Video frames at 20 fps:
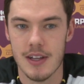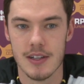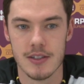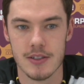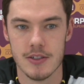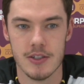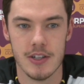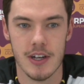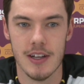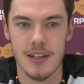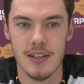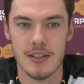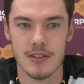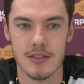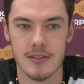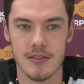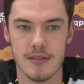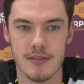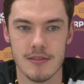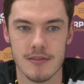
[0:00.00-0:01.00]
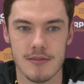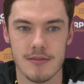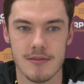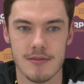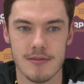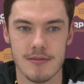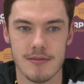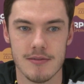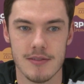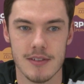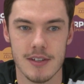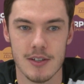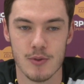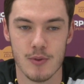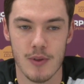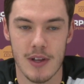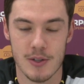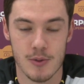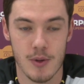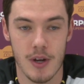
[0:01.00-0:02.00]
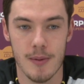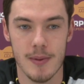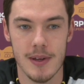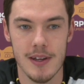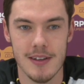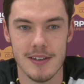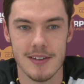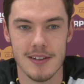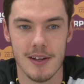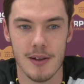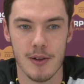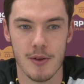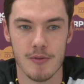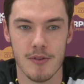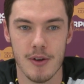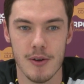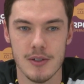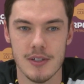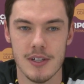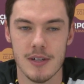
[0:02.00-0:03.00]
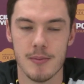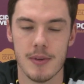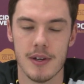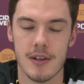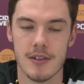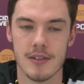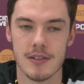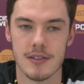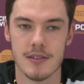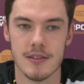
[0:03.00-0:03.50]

that's a challenge, and that's why I'm here. I look forward to them battles,